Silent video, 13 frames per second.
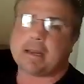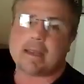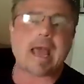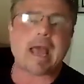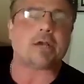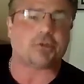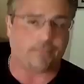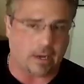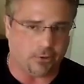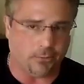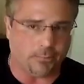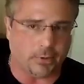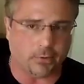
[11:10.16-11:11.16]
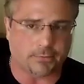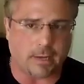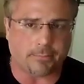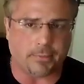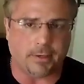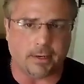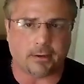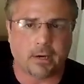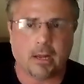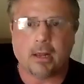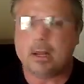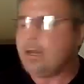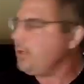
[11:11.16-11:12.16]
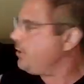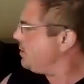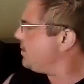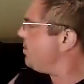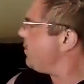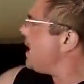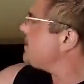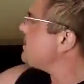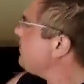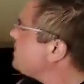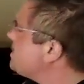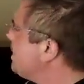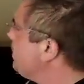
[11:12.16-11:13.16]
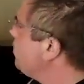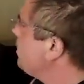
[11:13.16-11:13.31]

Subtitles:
of cash value buildup in there. Do you guys ever see